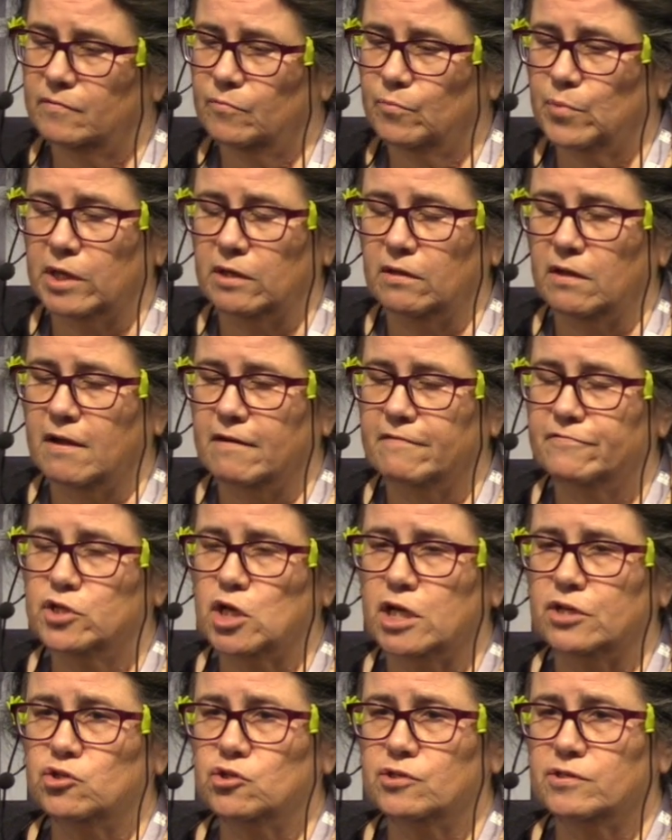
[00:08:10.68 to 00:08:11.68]
Been a lot of
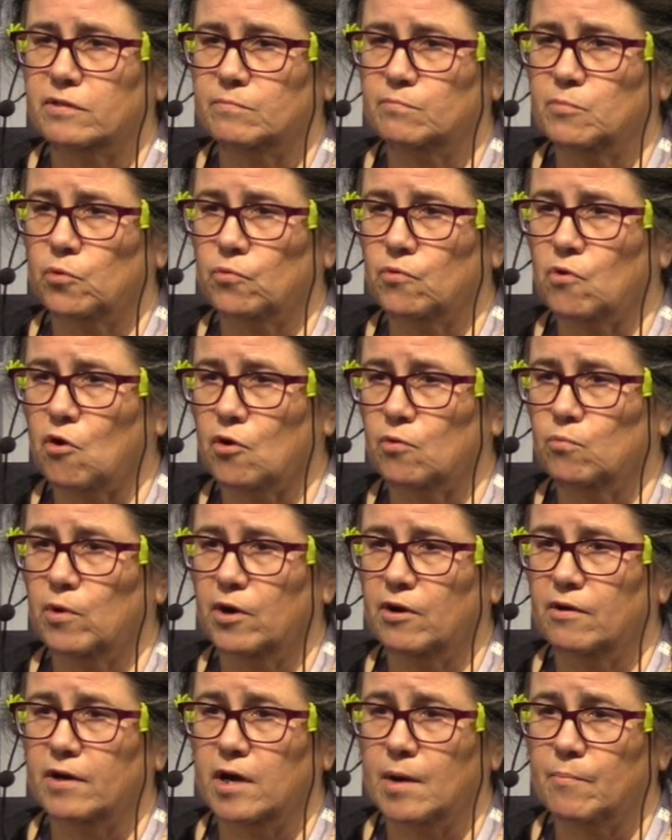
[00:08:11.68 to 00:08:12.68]
changes in both
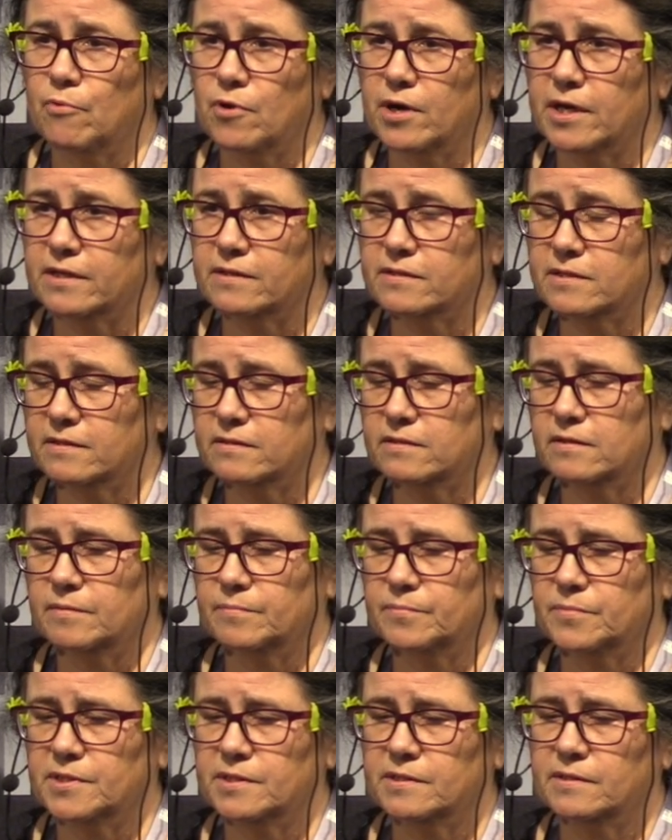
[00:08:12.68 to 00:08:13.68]
hardware and operating
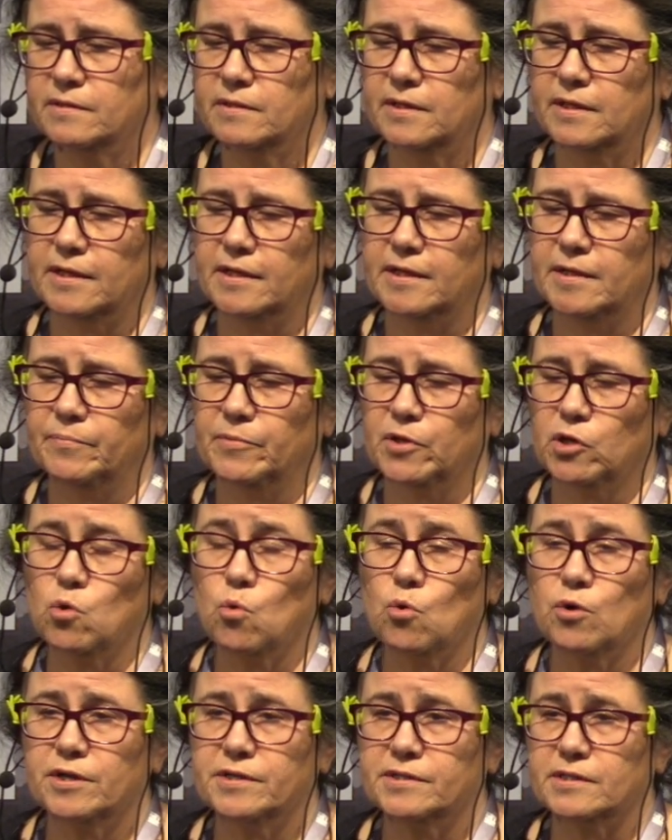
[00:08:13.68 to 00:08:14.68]
systems. The
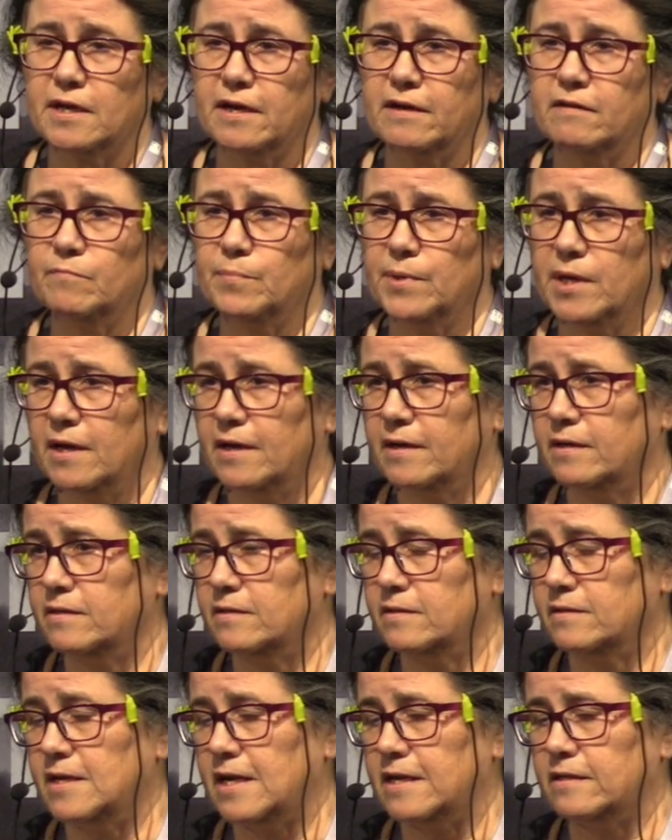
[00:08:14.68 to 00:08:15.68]
core design of Bind
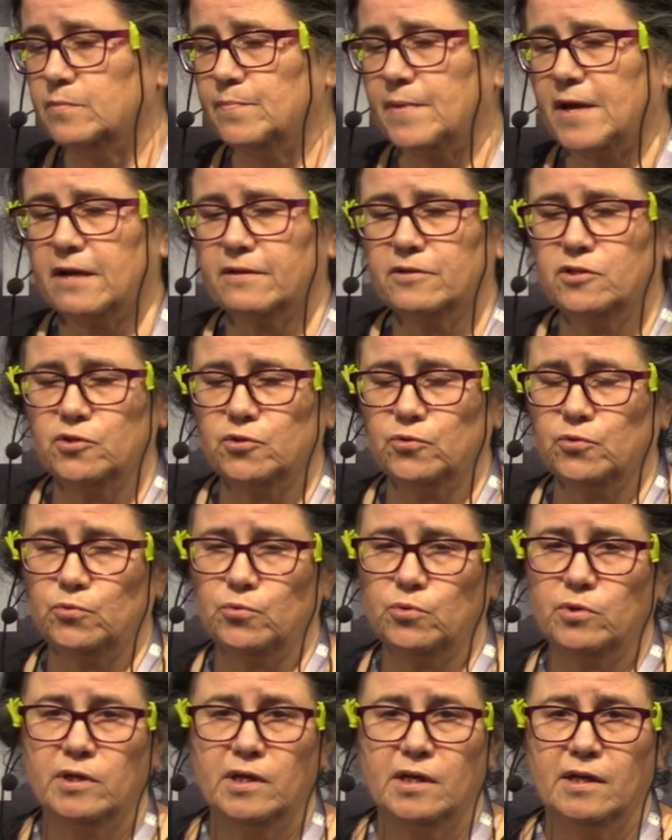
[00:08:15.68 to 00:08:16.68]
dates back
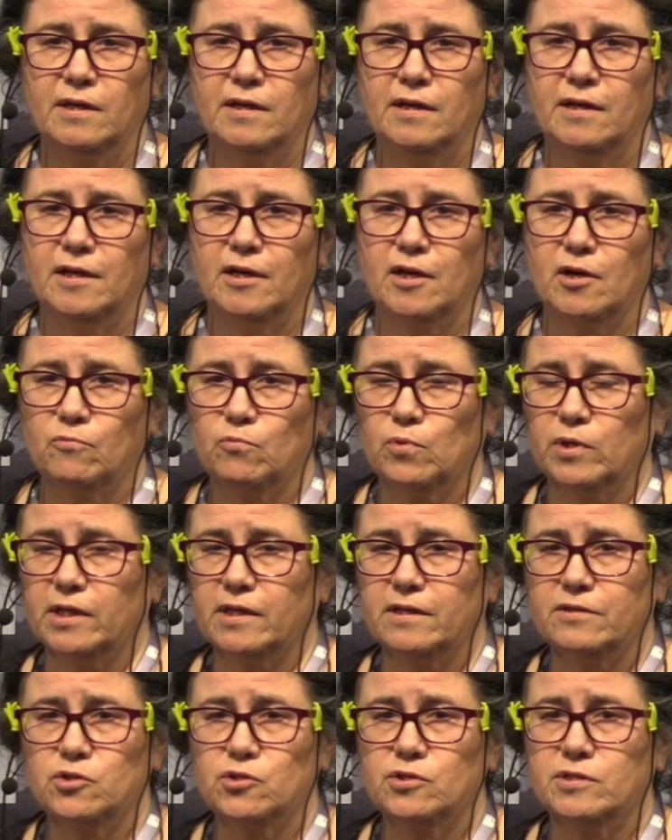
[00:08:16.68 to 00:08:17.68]
to
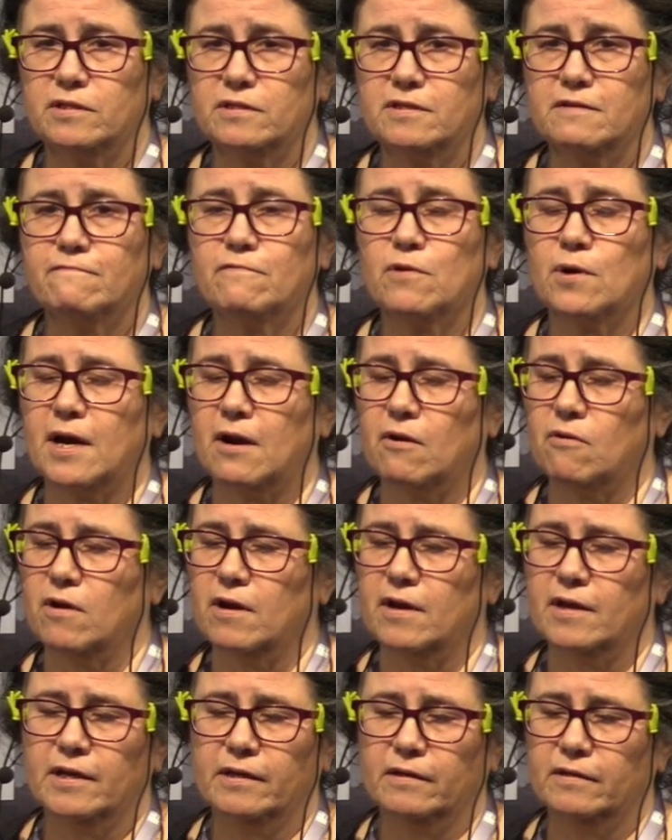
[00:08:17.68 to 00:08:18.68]
really just a different
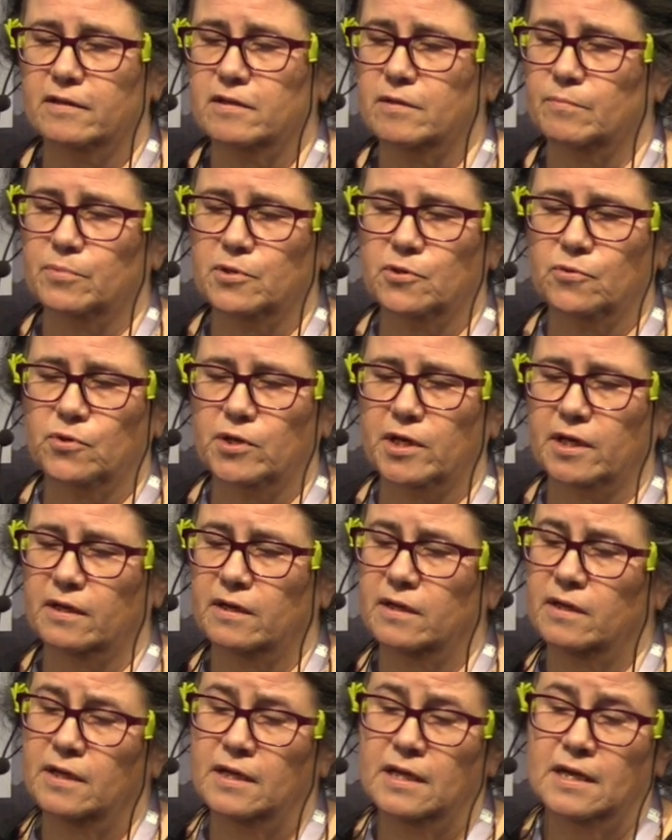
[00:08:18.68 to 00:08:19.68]
era in computing.
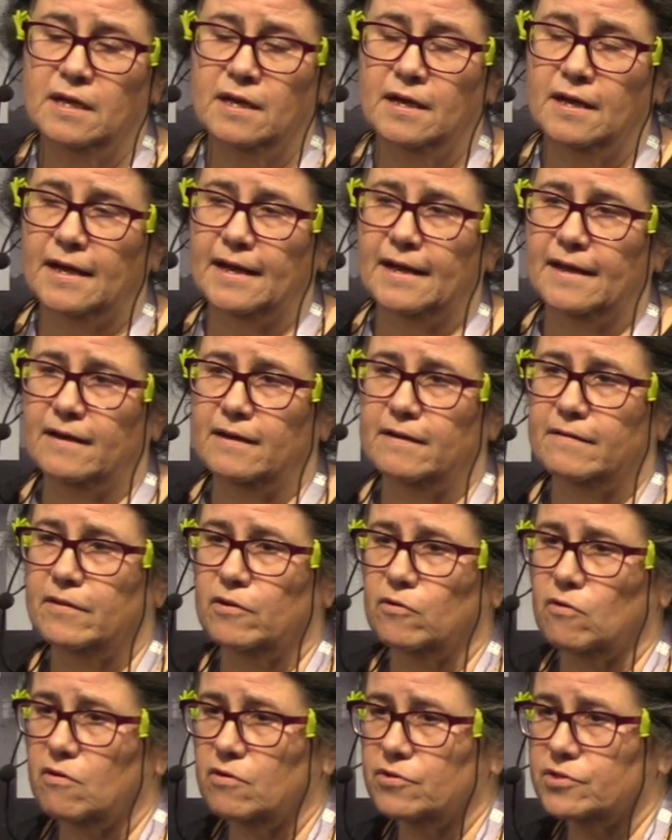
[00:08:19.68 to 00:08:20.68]
And
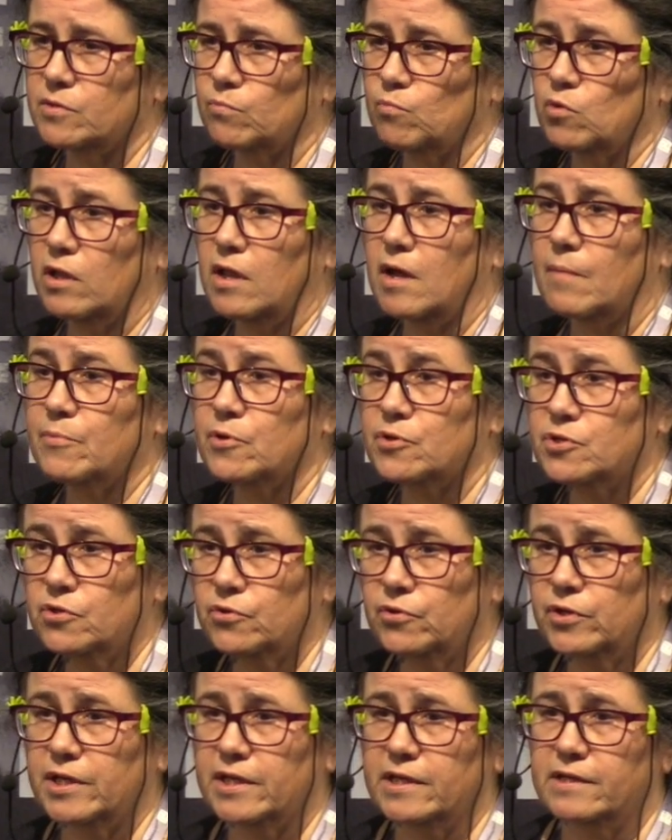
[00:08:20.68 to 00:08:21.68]
there are some real
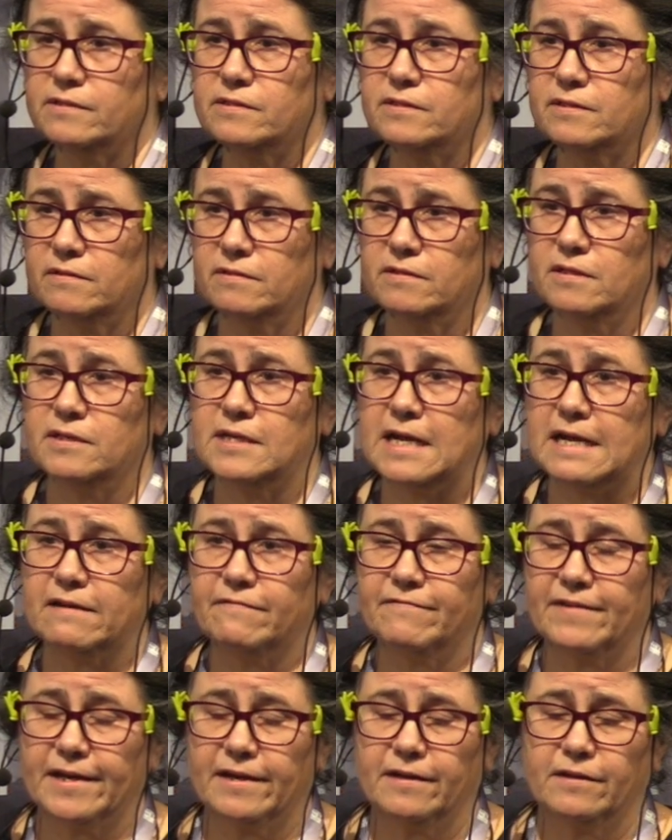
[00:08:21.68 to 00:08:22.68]
opportunities to take
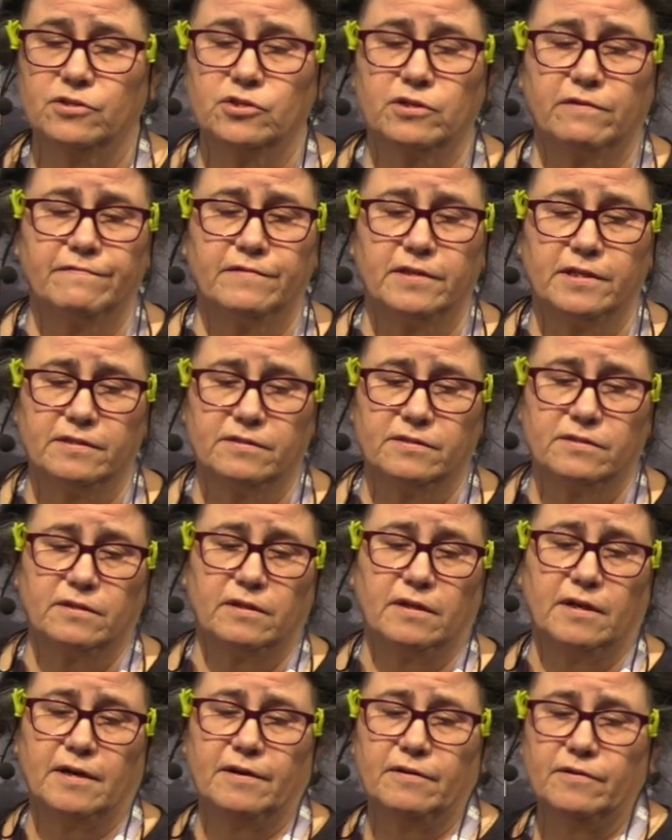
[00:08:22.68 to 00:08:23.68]
advantage of these
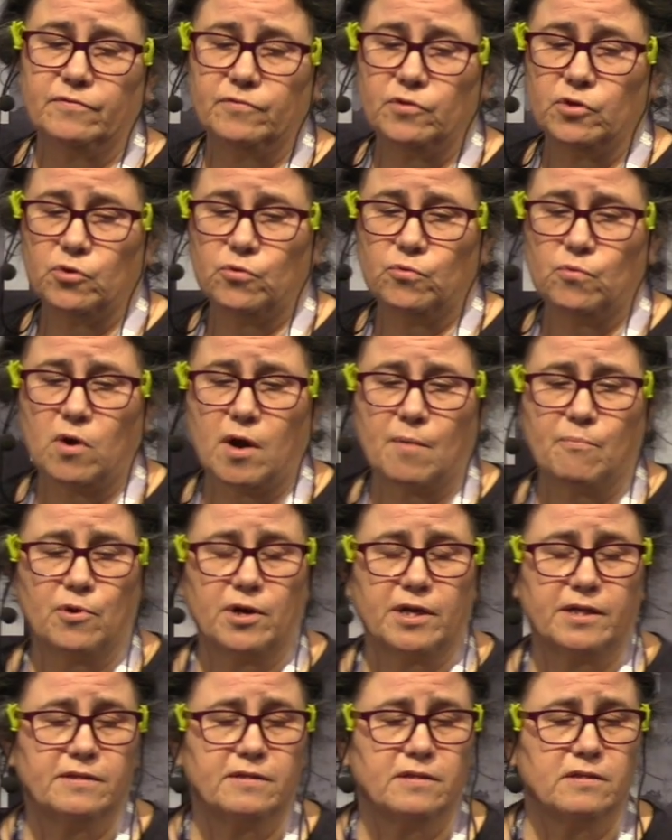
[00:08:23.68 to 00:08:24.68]
new
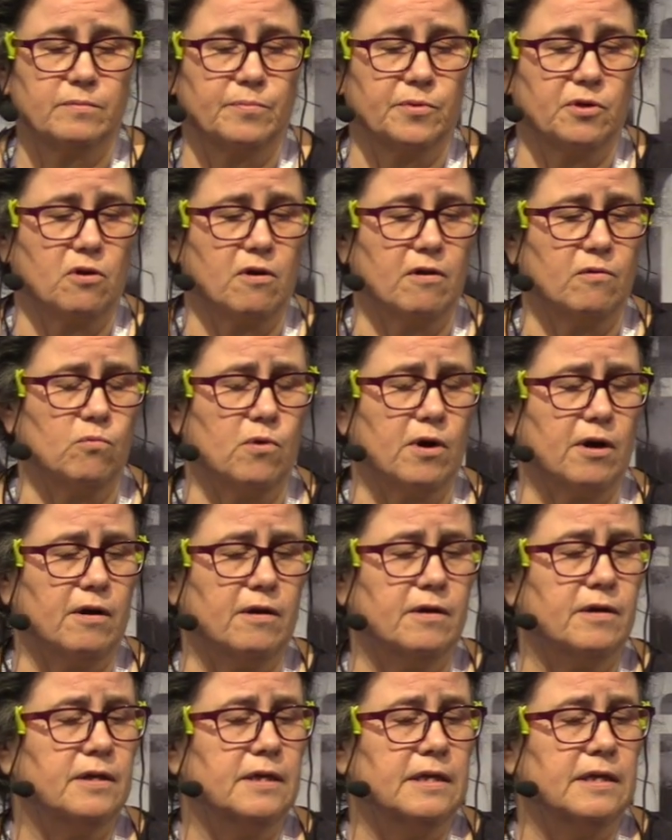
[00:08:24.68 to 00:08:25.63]
operating system and hardware